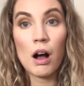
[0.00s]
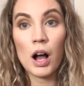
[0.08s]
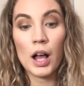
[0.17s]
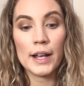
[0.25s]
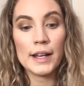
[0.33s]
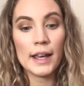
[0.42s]

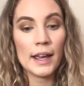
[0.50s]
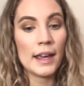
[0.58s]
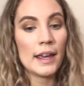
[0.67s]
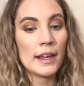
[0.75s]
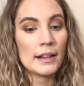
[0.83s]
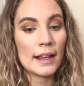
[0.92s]
on
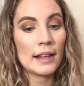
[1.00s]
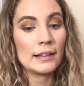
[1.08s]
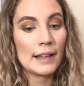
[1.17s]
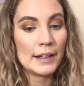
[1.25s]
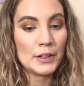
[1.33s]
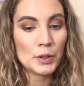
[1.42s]
a like
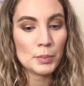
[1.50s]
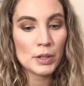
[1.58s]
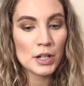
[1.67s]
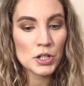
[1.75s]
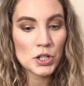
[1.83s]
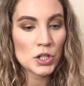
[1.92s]
liner
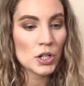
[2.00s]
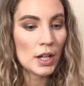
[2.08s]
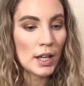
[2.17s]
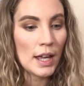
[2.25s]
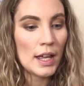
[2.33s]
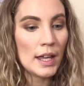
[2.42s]
brush
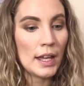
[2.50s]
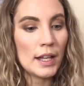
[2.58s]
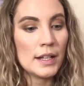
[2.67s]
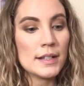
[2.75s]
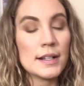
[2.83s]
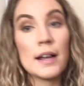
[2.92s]

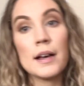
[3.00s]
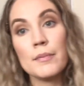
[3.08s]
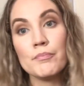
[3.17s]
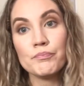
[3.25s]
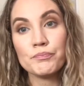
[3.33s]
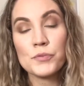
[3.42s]
and
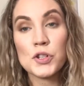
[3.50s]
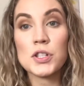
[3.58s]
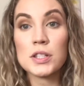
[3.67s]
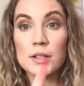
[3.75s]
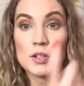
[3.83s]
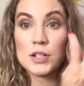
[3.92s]

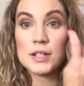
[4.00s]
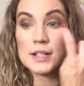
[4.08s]
just